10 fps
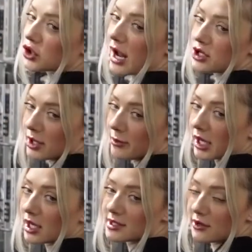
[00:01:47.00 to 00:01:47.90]
stretching,
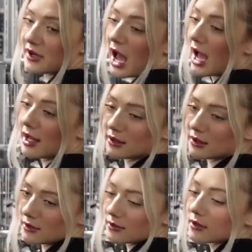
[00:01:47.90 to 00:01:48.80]
because if not,
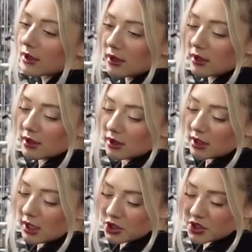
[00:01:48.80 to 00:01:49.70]

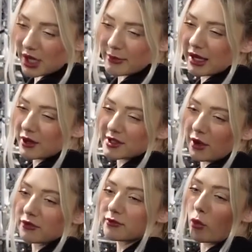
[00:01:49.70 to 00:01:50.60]
you're just gonna make
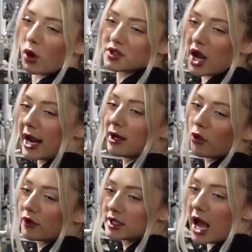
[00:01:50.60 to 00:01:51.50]
yourself more tight
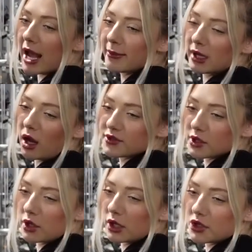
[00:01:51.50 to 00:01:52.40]
over time, and
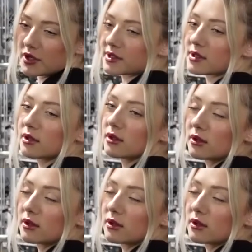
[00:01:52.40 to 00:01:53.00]
also you're just